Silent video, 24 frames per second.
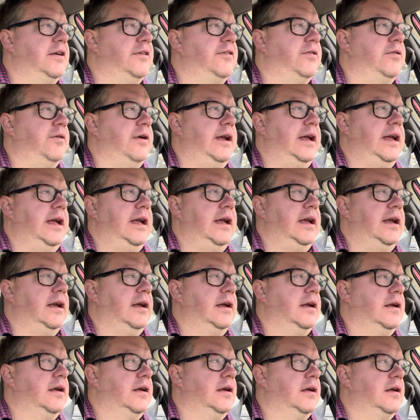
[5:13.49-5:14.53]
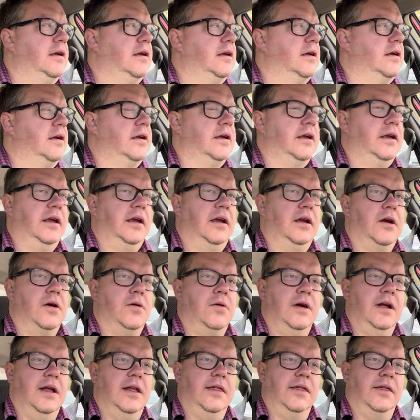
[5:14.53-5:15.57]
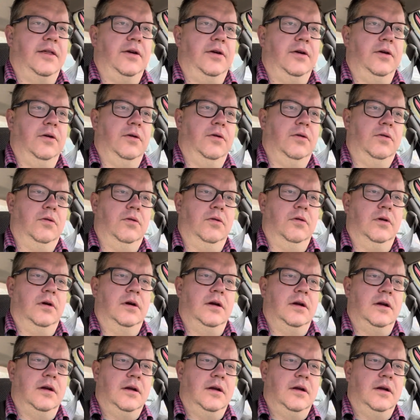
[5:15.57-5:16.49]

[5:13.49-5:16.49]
we go in through